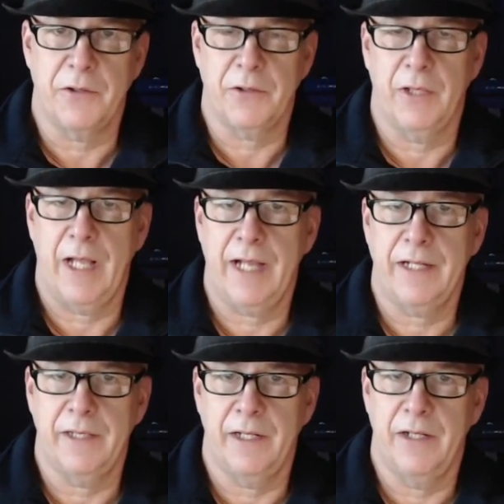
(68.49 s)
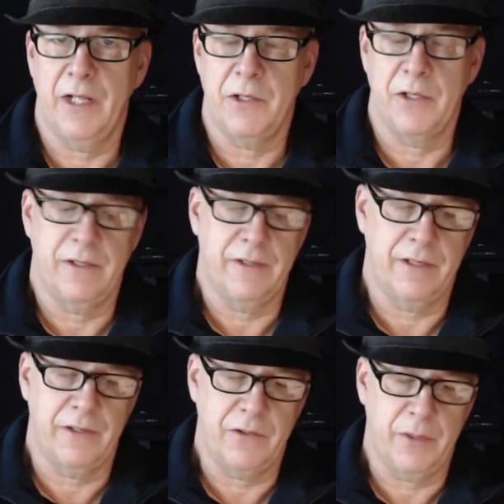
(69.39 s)
shellac and then nudge it and
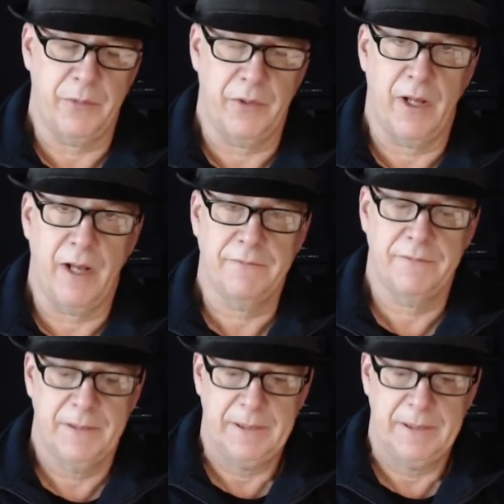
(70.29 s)
then it chips it off.